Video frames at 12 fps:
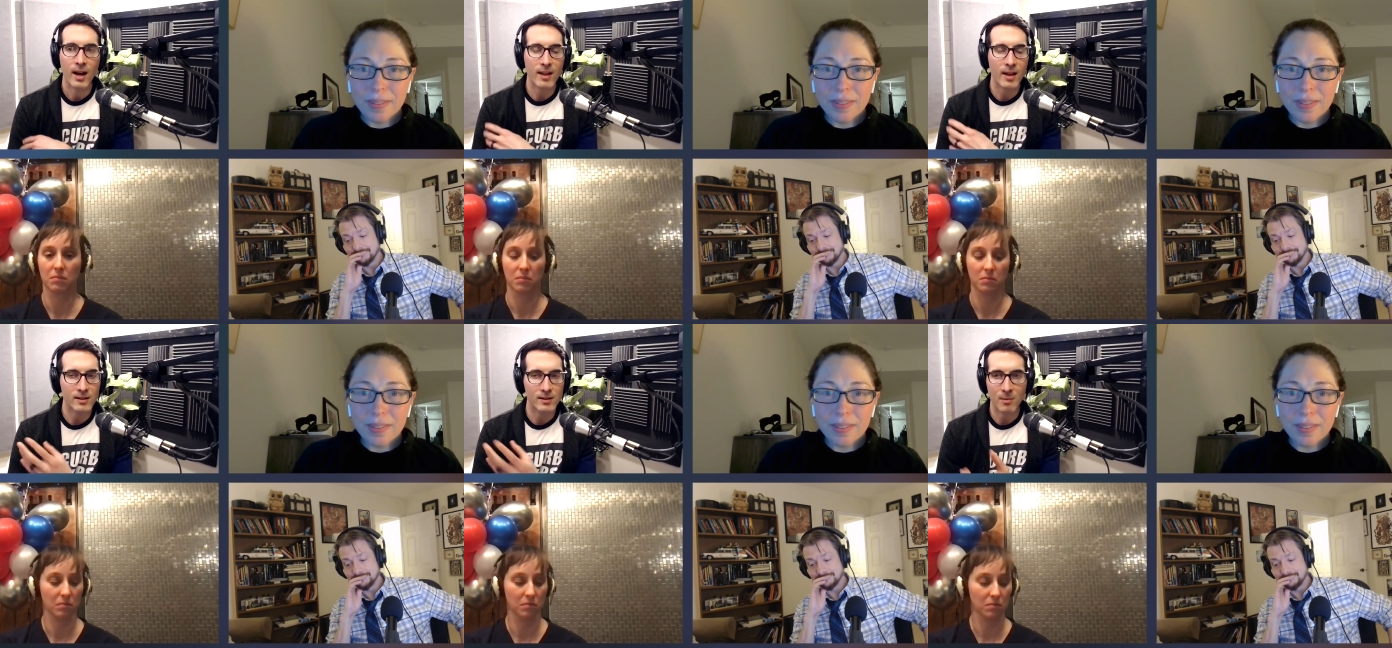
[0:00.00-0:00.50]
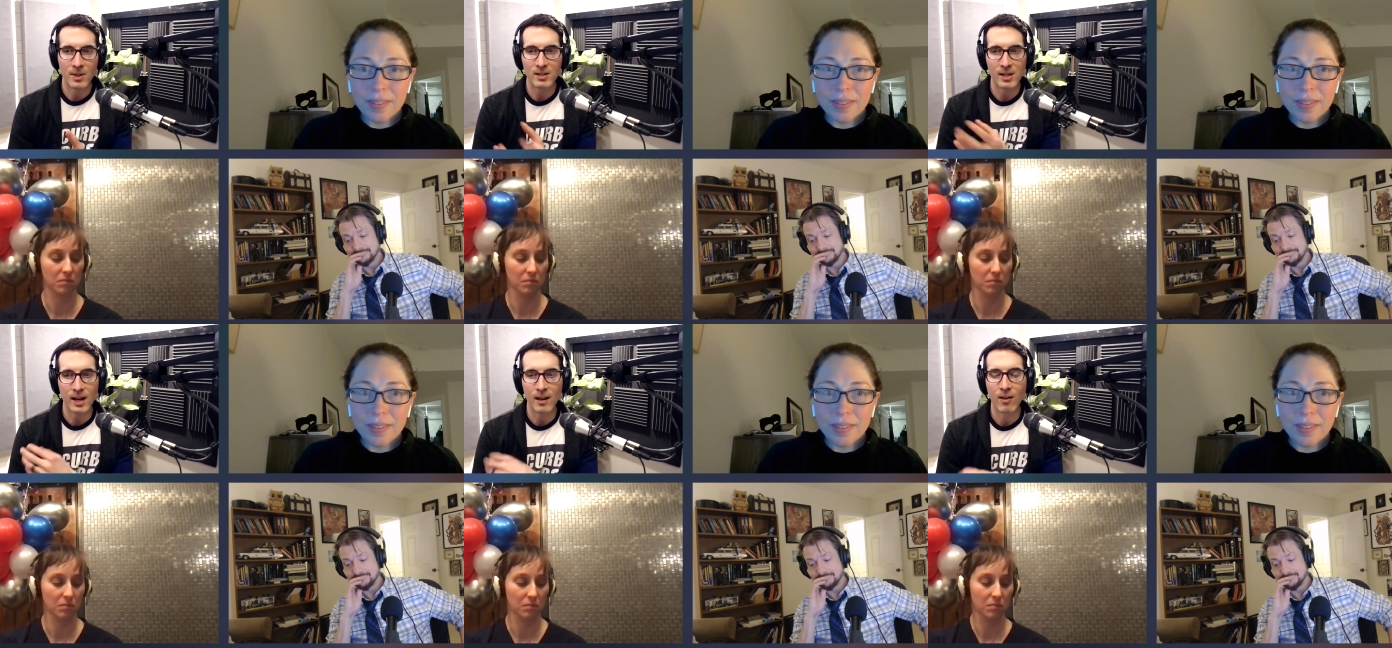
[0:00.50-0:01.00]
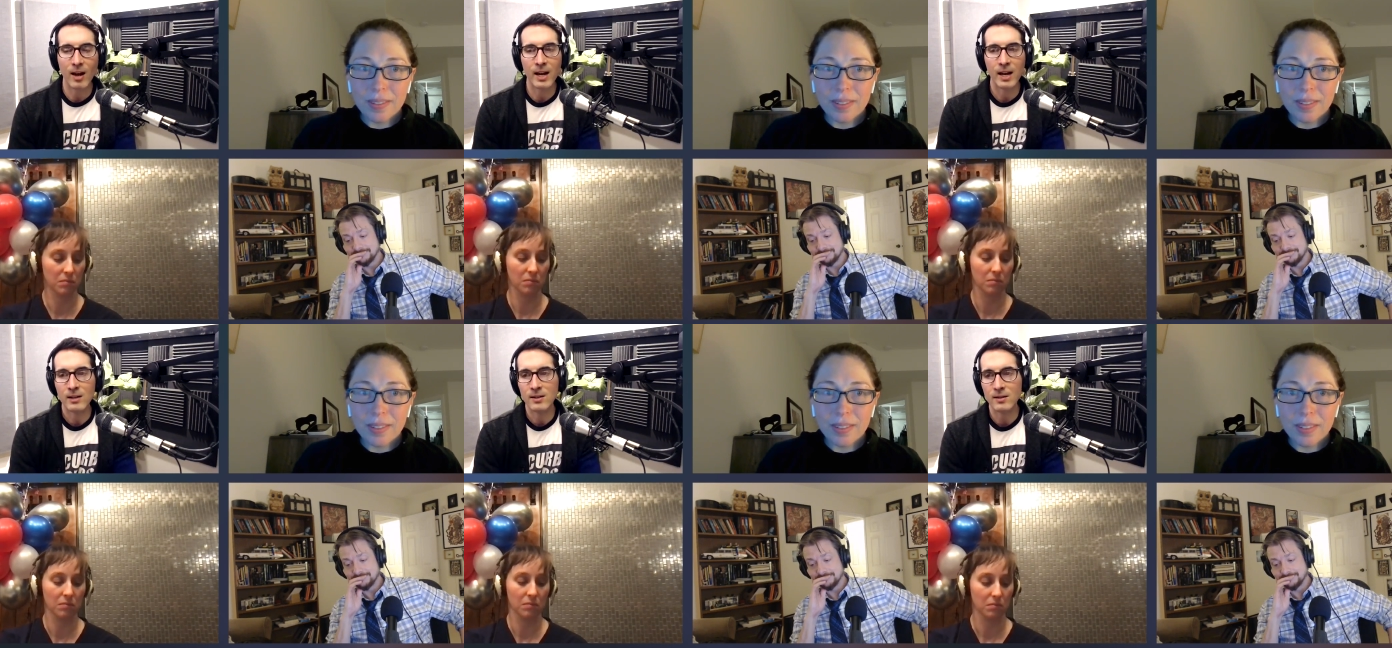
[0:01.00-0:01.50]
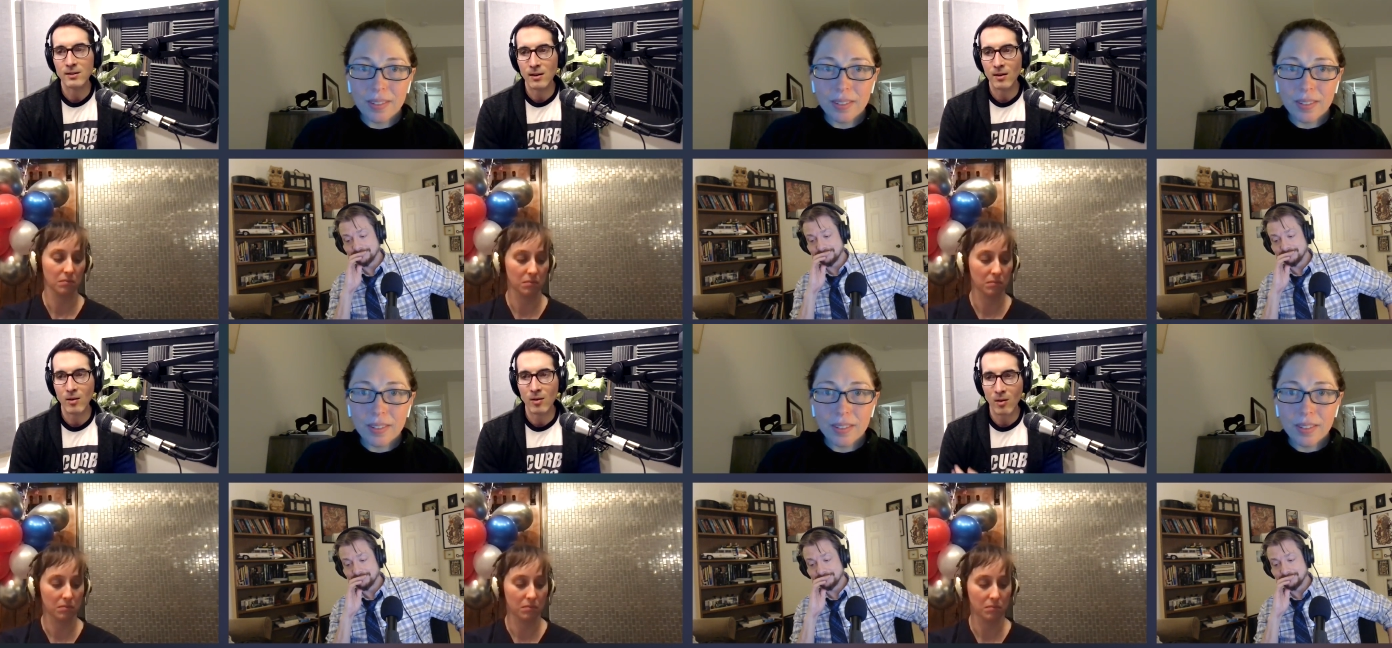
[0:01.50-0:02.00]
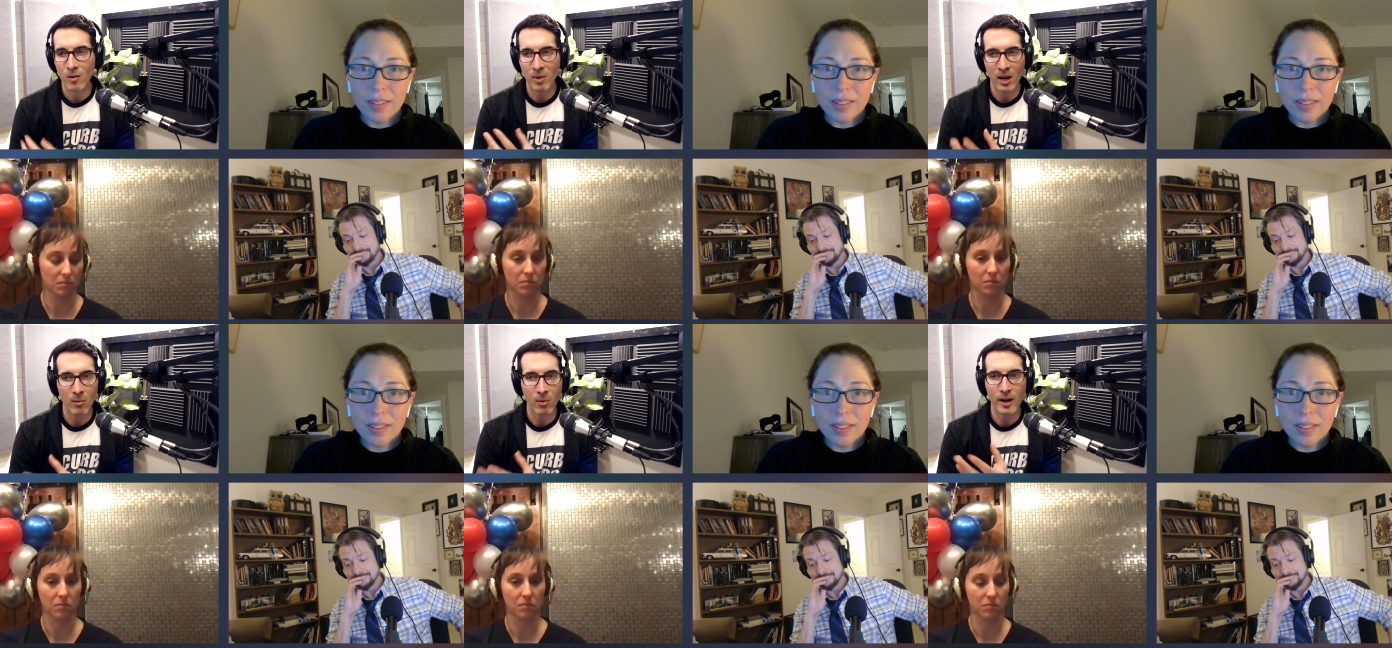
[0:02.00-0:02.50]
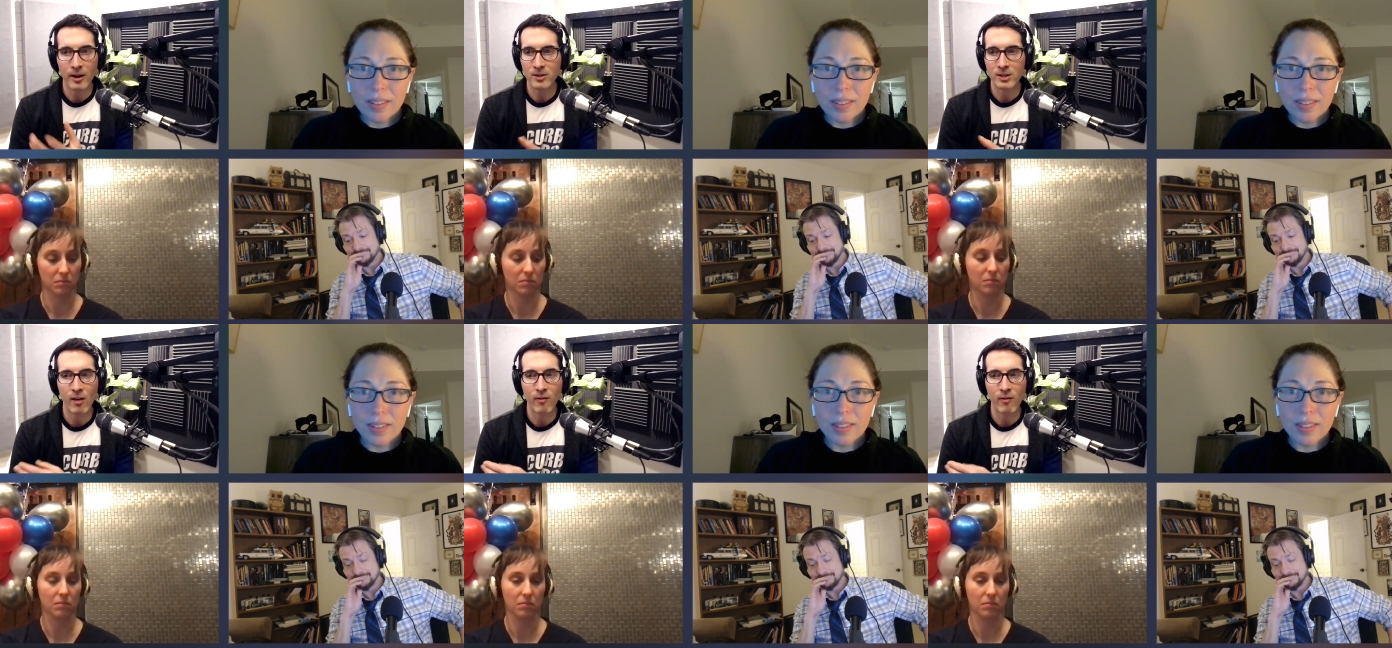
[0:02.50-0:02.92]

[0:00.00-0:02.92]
Speaker 1: and then some of the second line agents, the the beta blockers,